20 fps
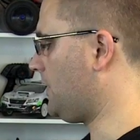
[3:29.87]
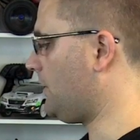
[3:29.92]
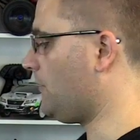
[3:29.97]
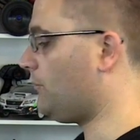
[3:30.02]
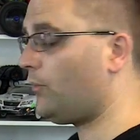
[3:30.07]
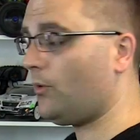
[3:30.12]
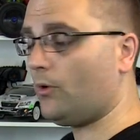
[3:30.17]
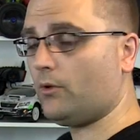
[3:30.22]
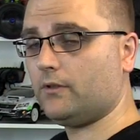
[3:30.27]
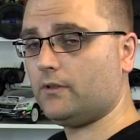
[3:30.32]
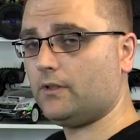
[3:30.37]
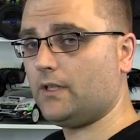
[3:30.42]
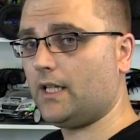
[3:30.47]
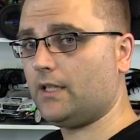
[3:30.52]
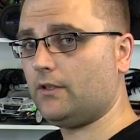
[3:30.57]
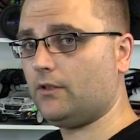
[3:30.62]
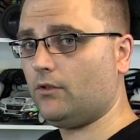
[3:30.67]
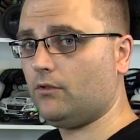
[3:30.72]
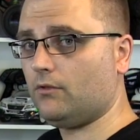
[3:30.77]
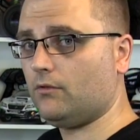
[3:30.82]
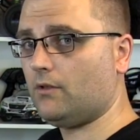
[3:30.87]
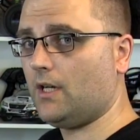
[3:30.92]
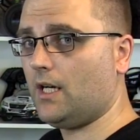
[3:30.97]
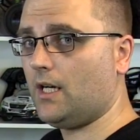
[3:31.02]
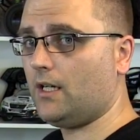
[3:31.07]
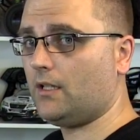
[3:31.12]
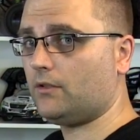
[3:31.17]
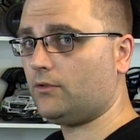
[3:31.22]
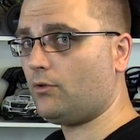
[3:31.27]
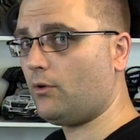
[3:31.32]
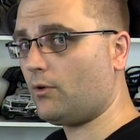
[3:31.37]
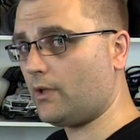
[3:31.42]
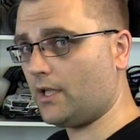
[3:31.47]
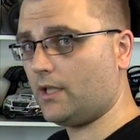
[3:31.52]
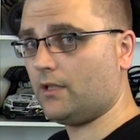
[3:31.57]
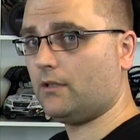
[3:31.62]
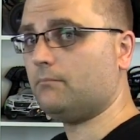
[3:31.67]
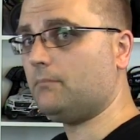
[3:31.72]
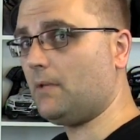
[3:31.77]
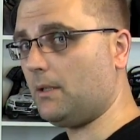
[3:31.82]
it's important that you are
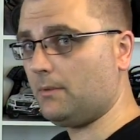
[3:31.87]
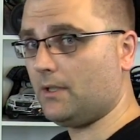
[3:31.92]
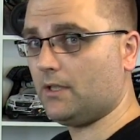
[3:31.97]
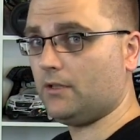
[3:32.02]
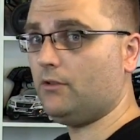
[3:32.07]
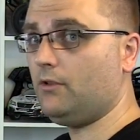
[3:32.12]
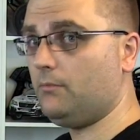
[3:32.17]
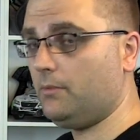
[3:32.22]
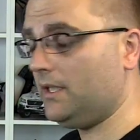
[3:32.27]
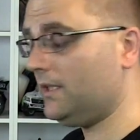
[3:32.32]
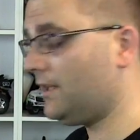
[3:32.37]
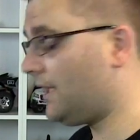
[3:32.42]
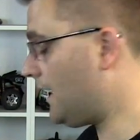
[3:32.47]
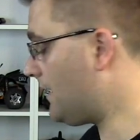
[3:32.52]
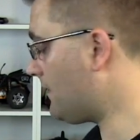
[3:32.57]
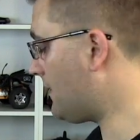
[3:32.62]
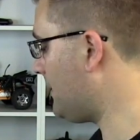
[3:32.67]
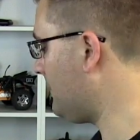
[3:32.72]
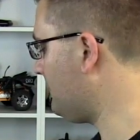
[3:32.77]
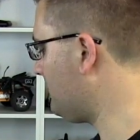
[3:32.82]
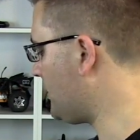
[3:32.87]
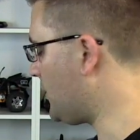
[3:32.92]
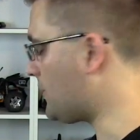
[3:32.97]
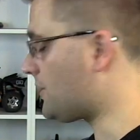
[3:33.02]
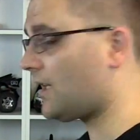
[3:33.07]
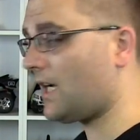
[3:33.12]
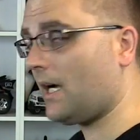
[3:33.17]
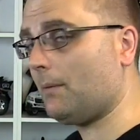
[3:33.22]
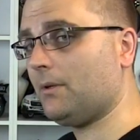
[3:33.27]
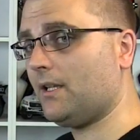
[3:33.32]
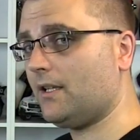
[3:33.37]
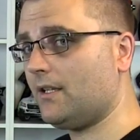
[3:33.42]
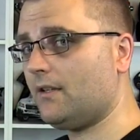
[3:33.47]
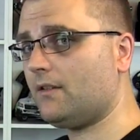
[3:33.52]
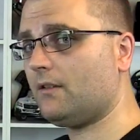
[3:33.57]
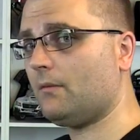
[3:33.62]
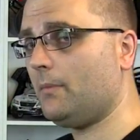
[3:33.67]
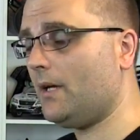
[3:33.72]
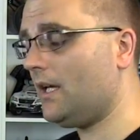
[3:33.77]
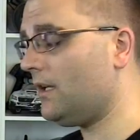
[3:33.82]
talking maybe a little bit louder, just a couple of
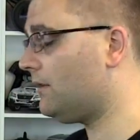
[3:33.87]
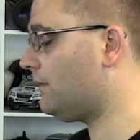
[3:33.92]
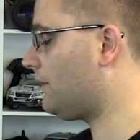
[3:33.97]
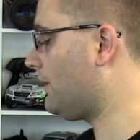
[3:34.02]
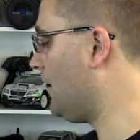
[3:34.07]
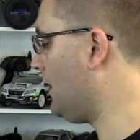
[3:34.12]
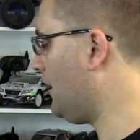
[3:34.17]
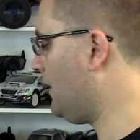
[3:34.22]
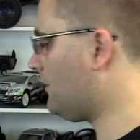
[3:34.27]
decibels,